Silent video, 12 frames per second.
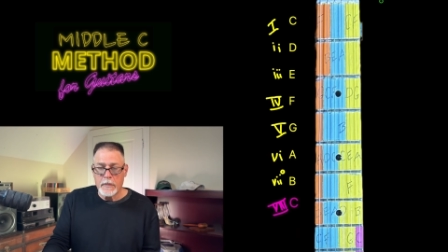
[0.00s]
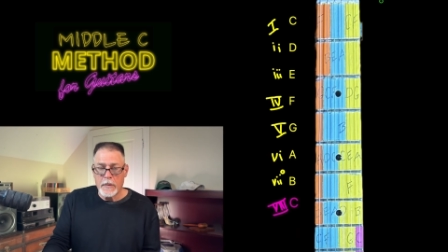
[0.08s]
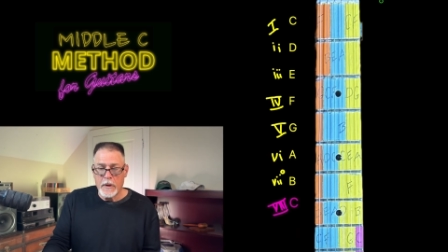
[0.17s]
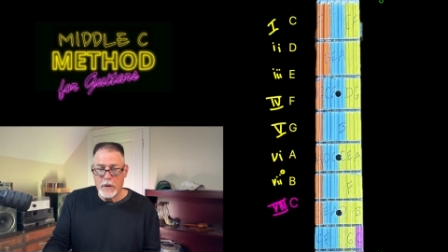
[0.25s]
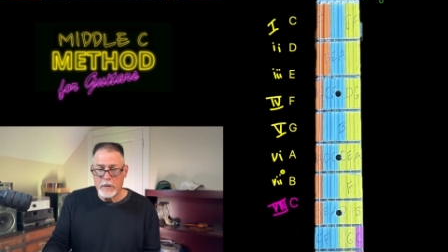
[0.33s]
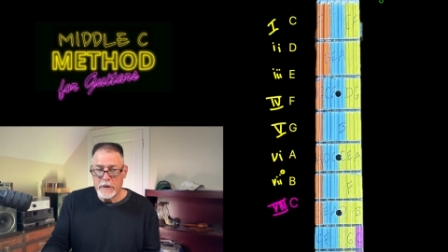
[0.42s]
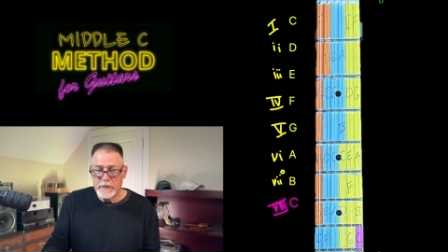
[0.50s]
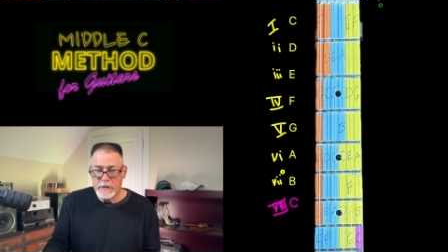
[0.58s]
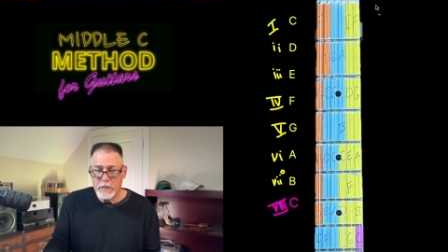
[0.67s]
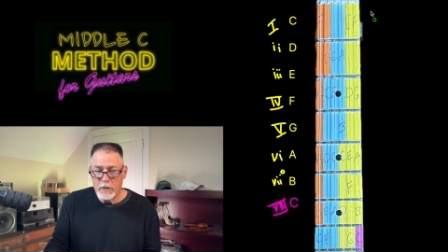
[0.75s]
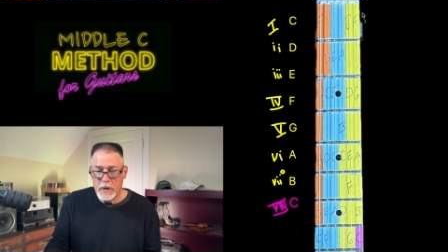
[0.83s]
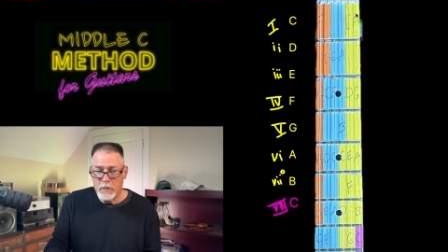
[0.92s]
Okay,
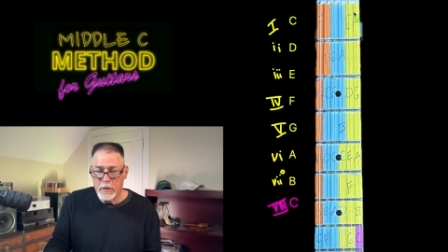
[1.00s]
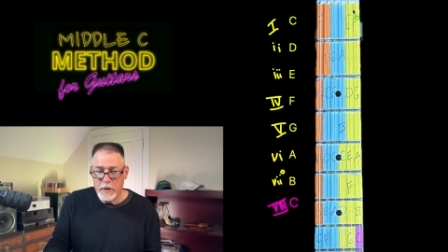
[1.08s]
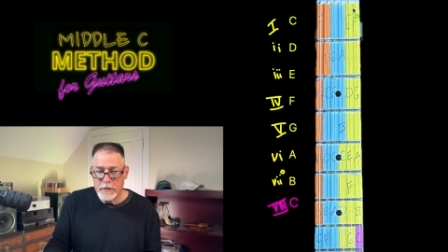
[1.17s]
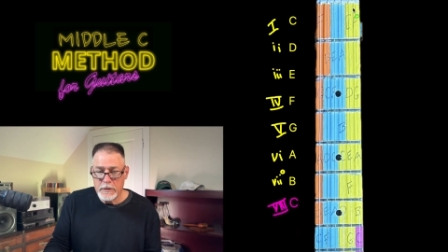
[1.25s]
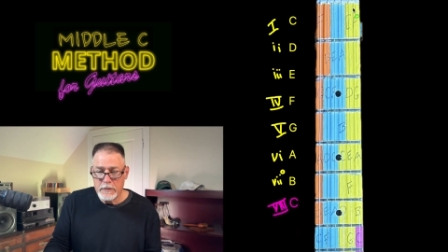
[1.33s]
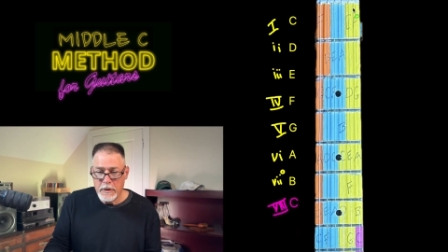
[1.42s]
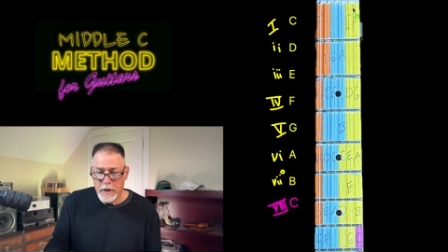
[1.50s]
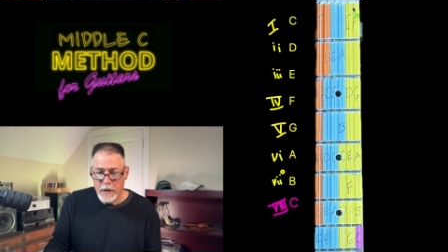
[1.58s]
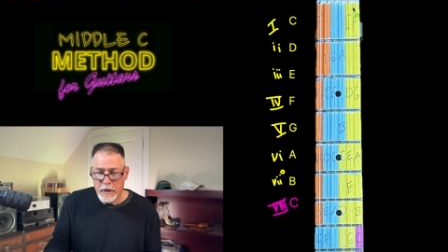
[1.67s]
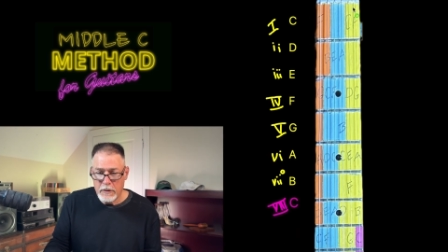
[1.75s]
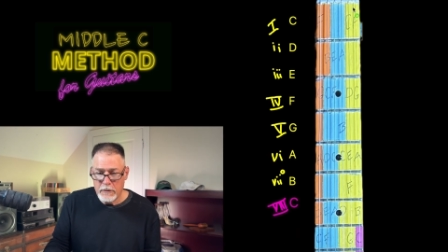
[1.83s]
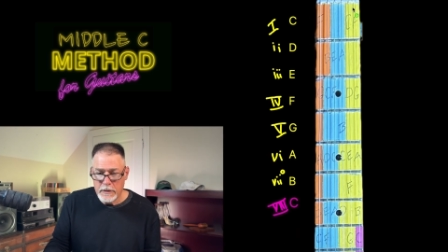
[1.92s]
so what I want to do
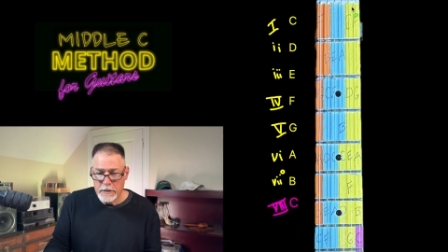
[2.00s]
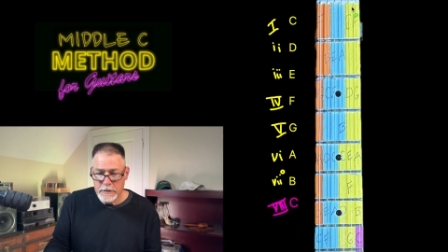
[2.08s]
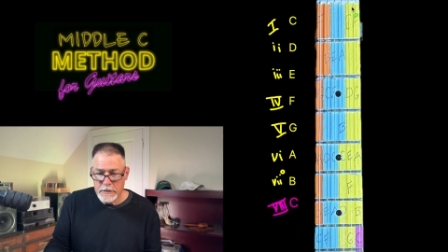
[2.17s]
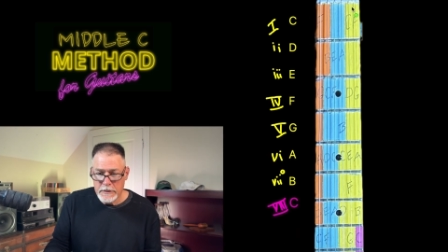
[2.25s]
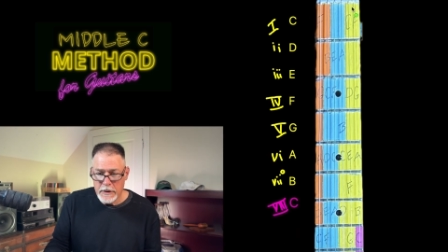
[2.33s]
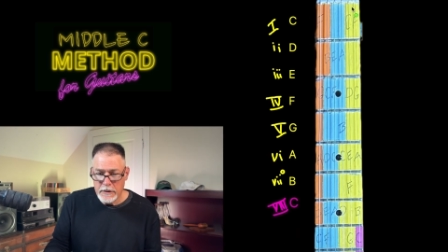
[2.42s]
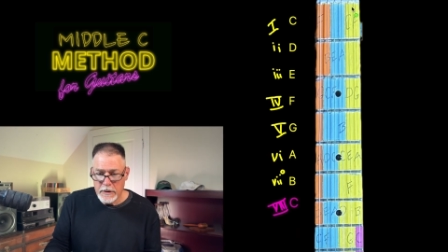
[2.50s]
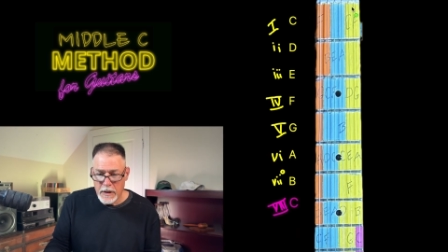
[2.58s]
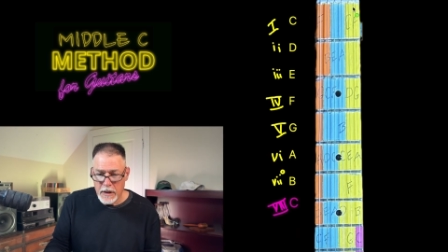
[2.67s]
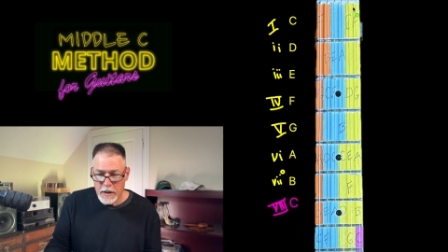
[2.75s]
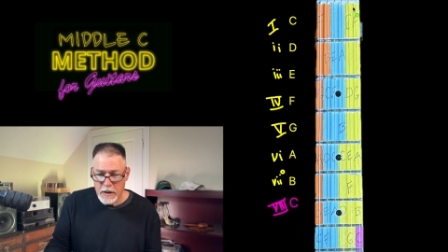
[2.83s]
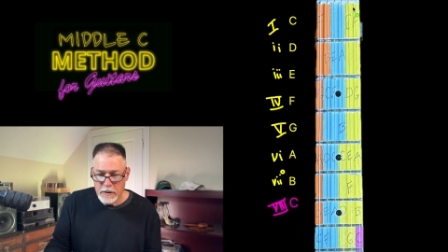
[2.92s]
now is set
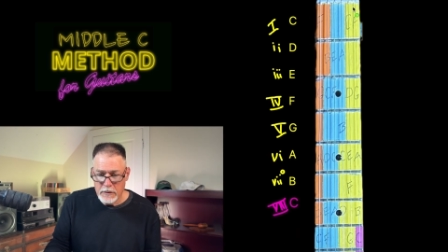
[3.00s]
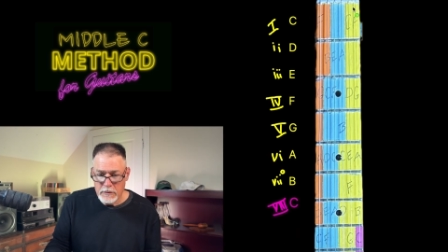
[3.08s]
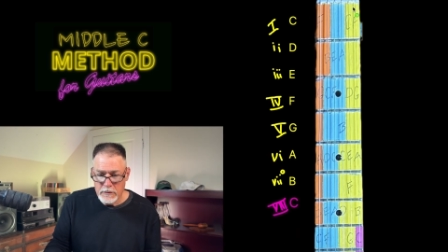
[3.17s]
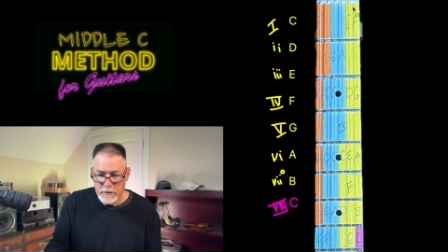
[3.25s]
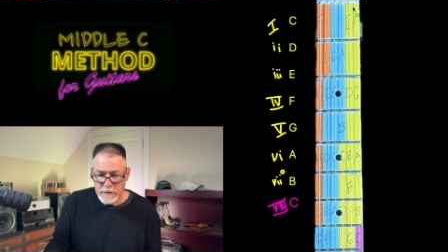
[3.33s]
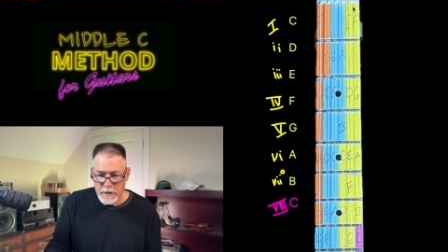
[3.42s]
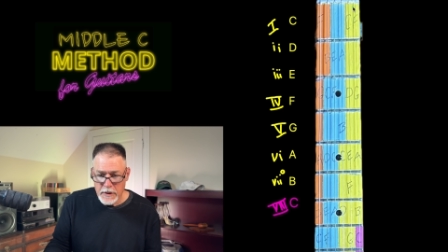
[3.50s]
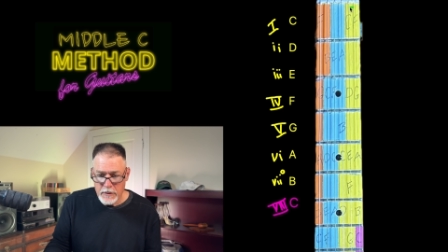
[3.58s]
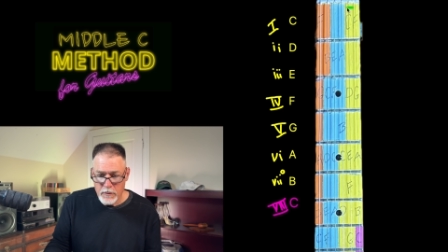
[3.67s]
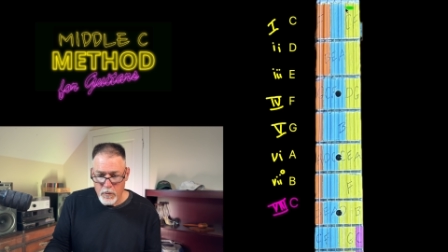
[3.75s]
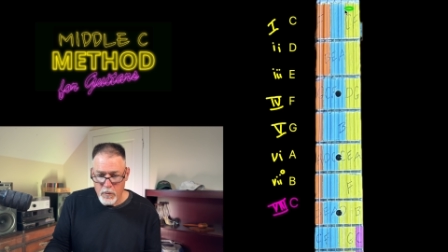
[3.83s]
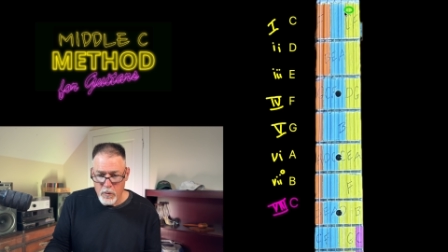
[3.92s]
the anchors at
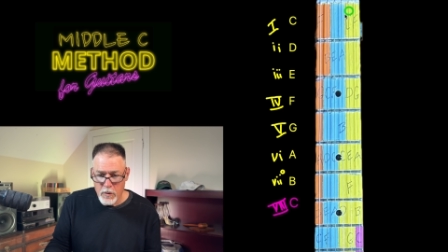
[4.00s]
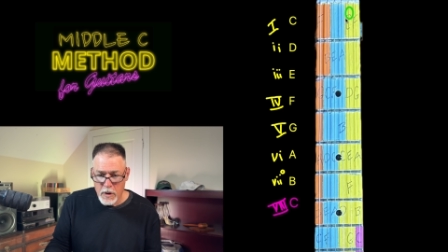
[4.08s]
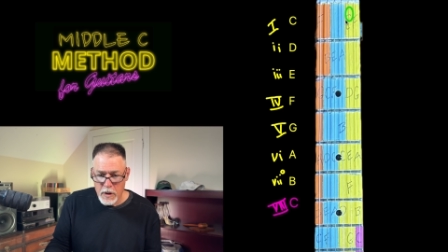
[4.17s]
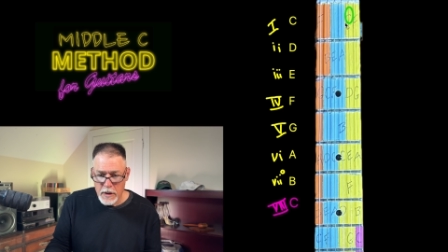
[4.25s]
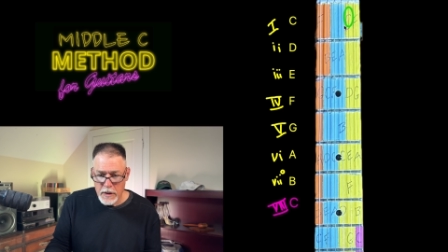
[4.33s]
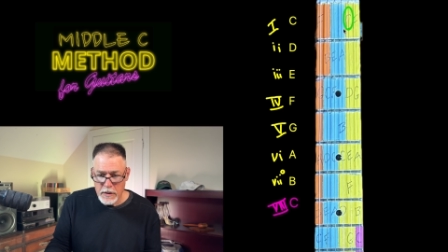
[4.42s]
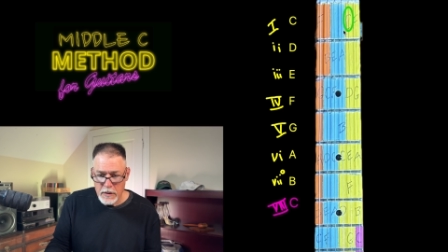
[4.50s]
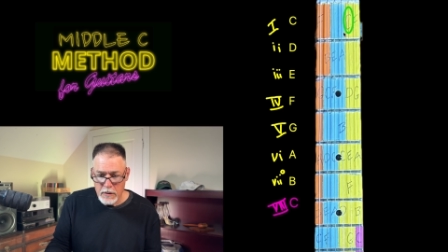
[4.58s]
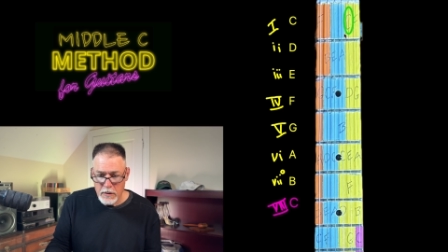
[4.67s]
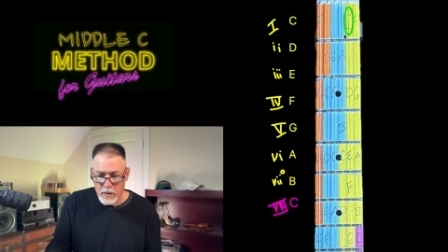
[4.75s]
1